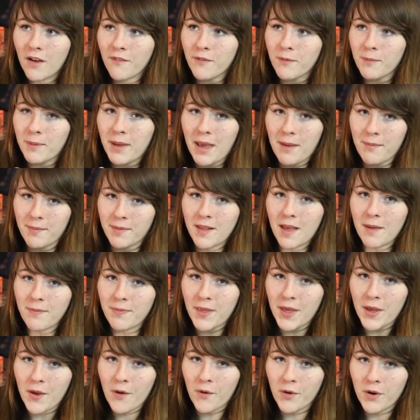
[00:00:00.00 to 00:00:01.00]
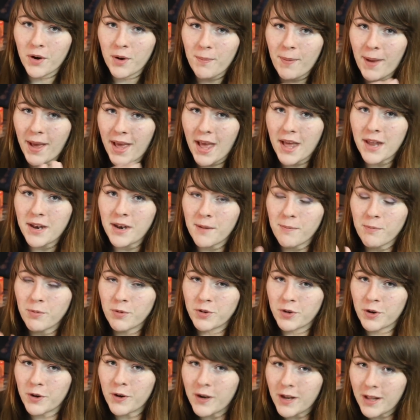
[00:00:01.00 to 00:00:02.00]
from GameStop that I ordered, but I ended up
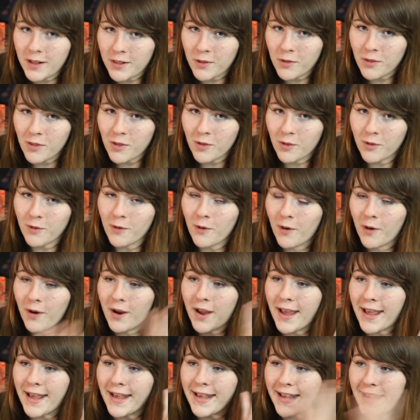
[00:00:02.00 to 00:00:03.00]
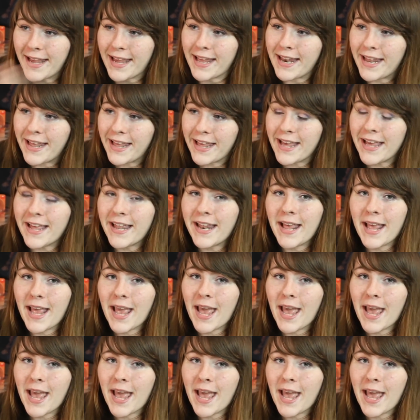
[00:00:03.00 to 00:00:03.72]
returning it to the store and getting it